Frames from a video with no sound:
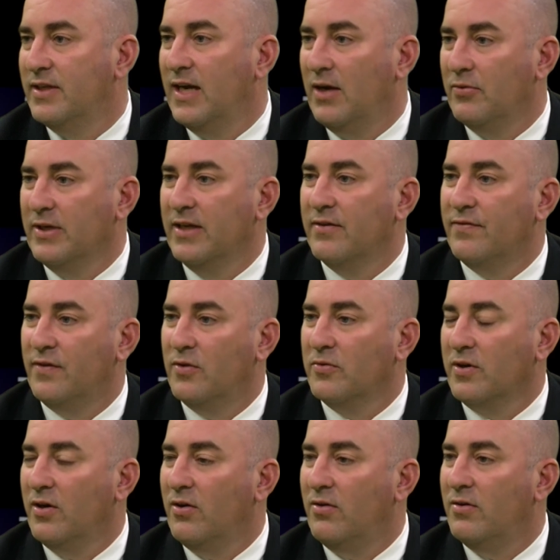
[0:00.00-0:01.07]
I would get a phone
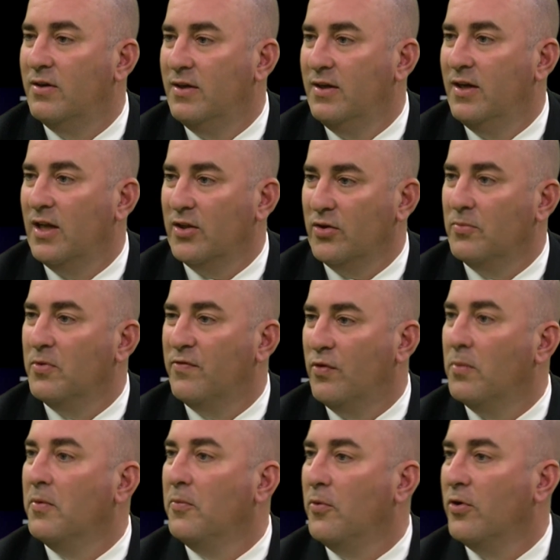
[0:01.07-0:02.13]
call a little before
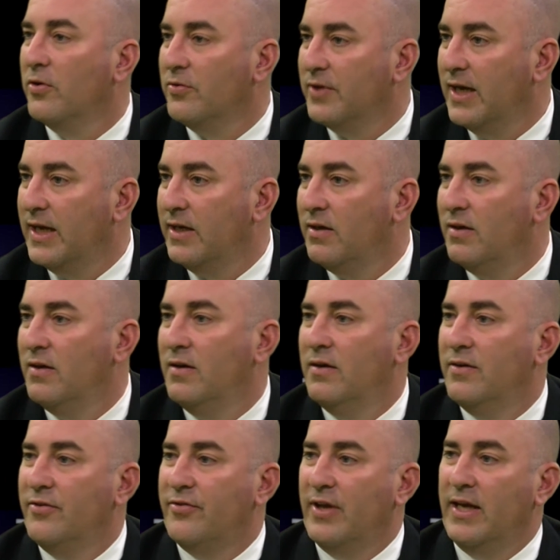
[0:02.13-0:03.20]
Memorial Day
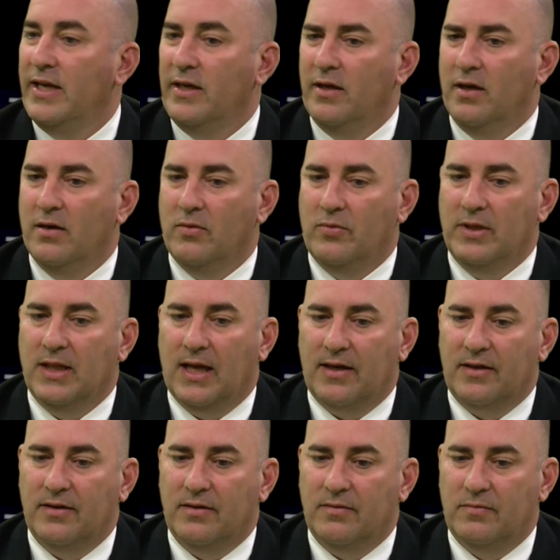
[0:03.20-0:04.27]
saying, we'd like
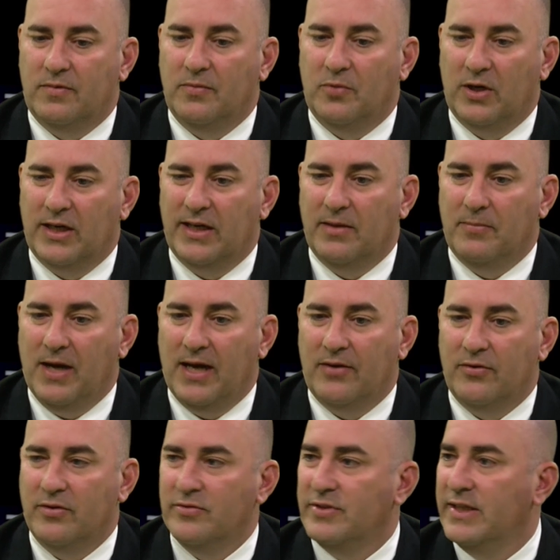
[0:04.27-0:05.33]
to bring you to Baton
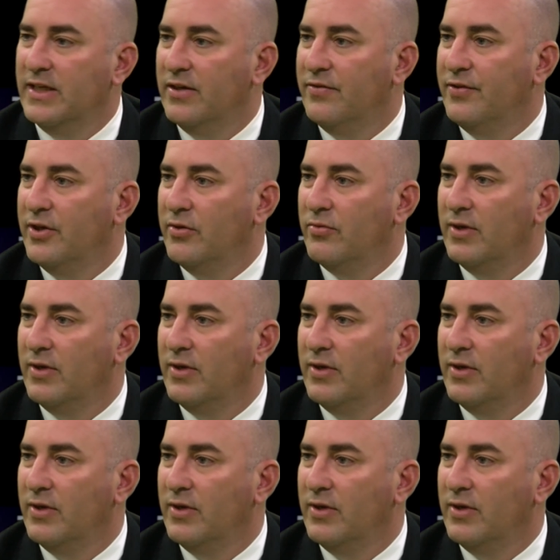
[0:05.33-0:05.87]
Rouge to interview.